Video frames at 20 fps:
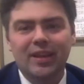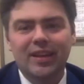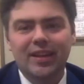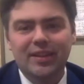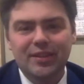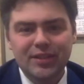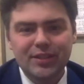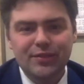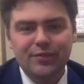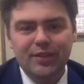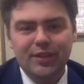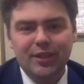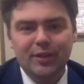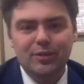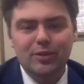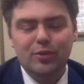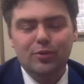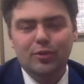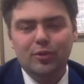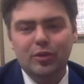This video is
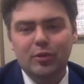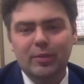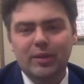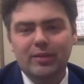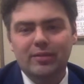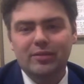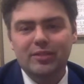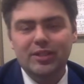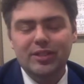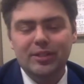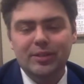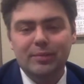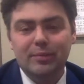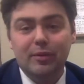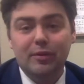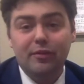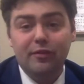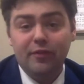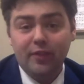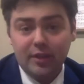going to be about some
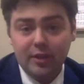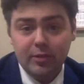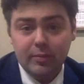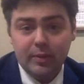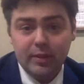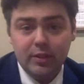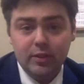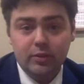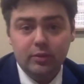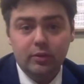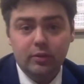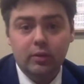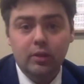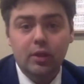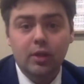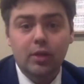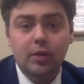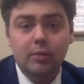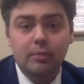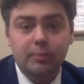fundamental
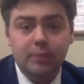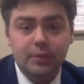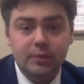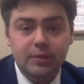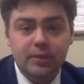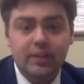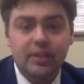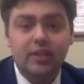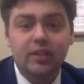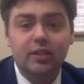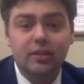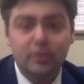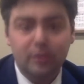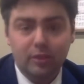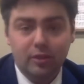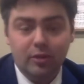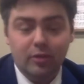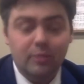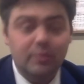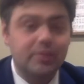music
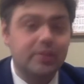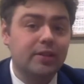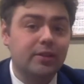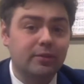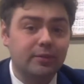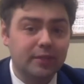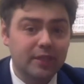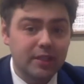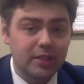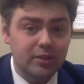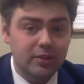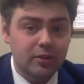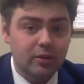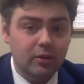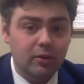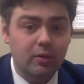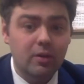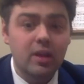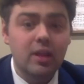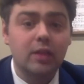terms that you'll need to know
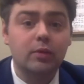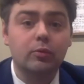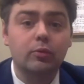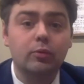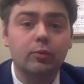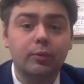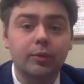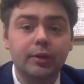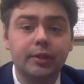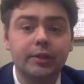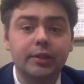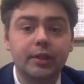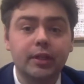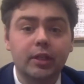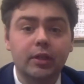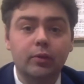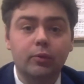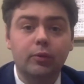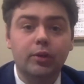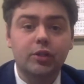that will really
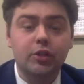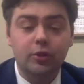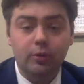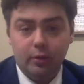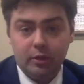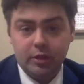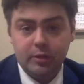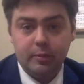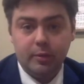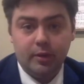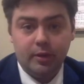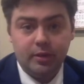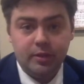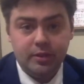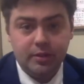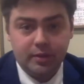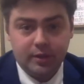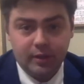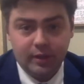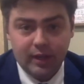enrich your experience in the
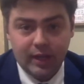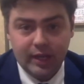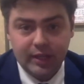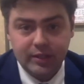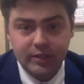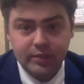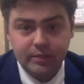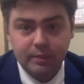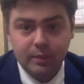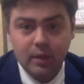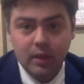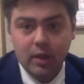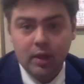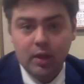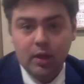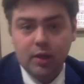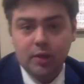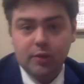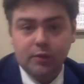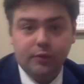class.
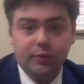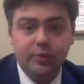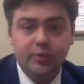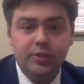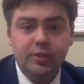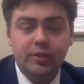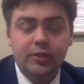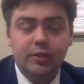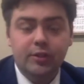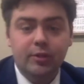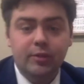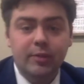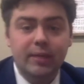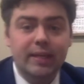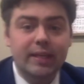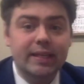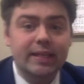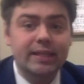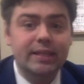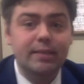The first term
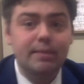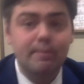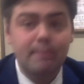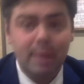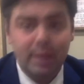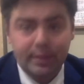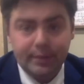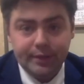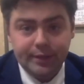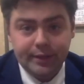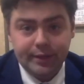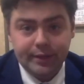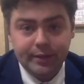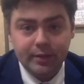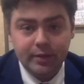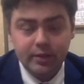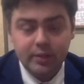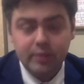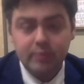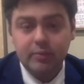is melody,
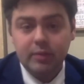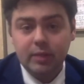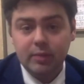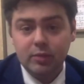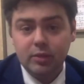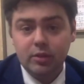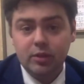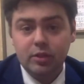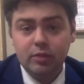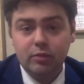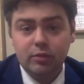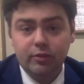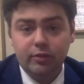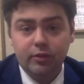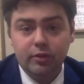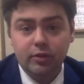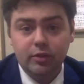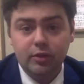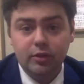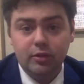sometimes also referred
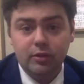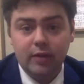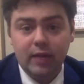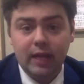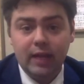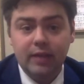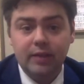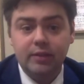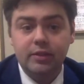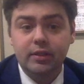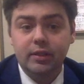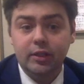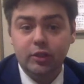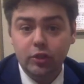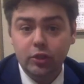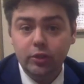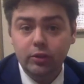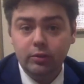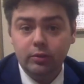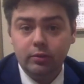to as a
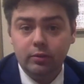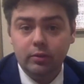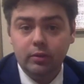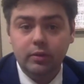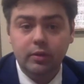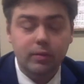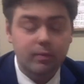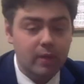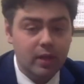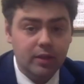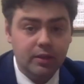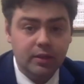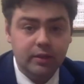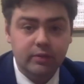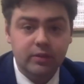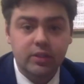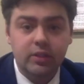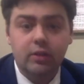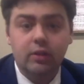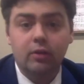tune, the melody of a
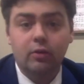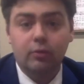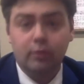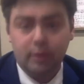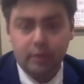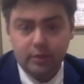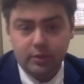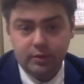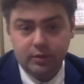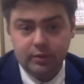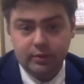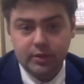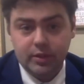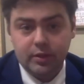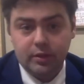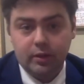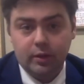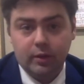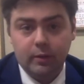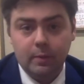song or the tune of a song.